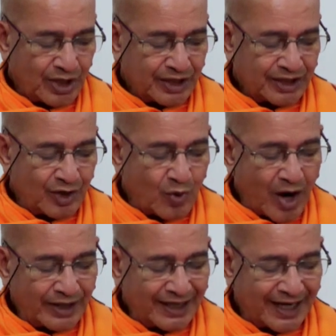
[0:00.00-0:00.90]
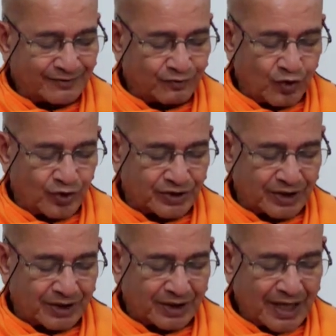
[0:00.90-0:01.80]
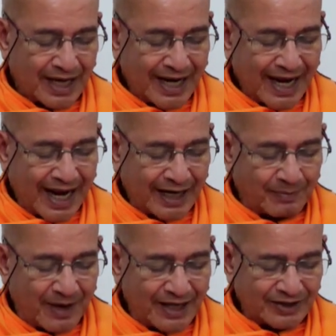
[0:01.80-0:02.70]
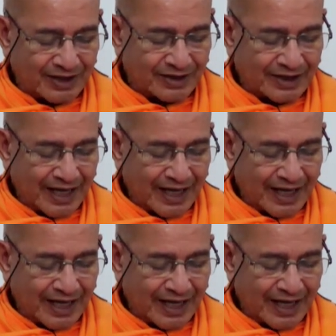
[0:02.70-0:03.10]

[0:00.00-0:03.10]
the water has frozen at places